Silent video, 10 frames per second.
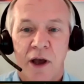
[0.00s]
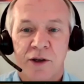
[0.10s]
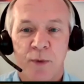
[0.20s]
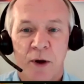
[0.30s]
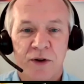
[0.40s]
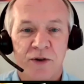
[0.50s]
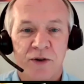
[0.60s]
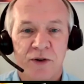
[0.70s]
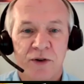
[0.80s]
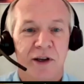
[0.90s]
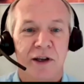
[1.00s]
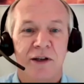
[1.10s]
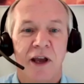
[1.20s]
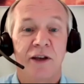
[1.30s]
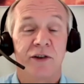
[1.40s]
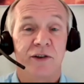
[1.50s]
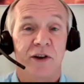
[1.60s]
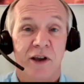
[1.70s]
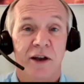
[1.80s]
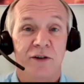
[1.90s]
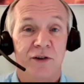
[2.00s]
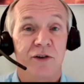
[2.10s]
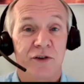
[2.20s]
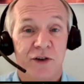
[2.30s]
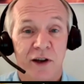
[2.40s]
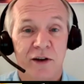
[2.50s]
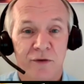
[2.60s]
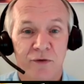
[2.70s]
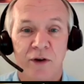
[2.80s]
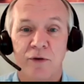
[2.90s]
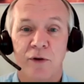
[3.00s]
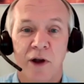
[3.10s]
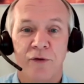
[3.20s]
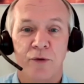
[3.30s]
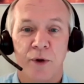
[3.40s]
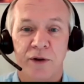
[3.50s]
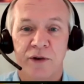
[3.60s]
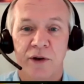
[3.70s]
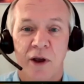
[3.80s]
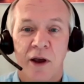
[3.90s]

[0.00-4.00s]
specializing in cases against state and federal governments.